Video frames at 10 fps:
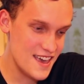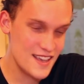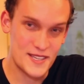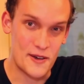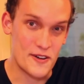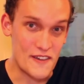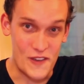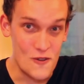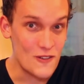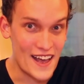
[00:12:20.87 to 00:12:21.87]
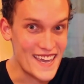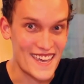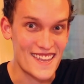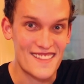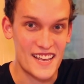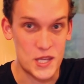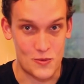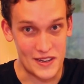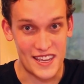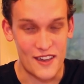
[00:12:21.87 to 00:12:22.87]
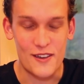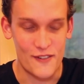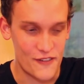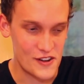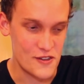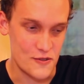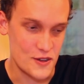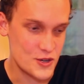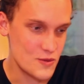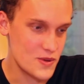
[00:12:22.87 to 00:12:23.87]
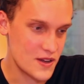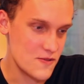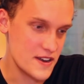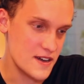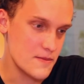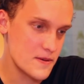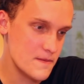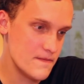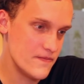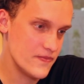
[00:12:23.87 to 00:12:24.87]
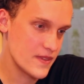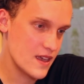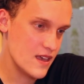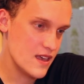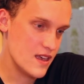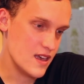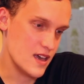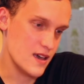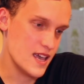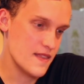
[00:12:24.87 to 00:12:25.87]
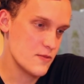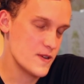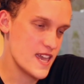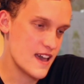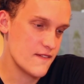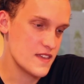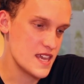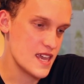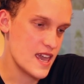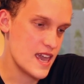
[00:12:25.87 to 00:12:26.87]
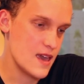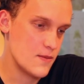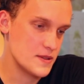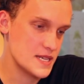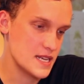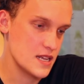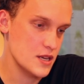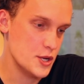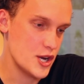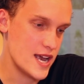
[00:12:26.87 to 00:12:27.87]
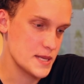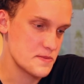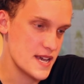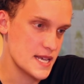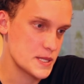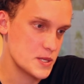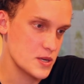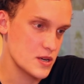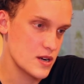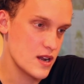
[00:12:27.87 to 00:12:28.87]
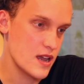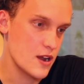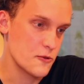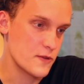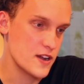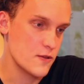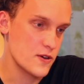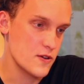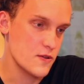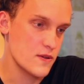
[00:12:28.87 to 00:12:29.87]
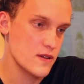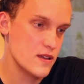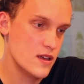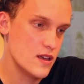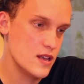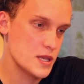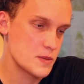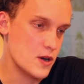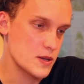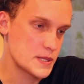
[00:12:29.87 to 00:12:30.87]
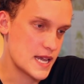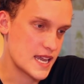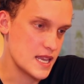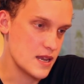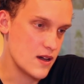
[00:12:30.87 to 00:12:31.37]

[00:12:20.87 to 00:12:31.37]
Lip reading: So if you like it, that's really good for you. You should pick one up. And then we have the Hamilton Jazzmaster Railroad Small Second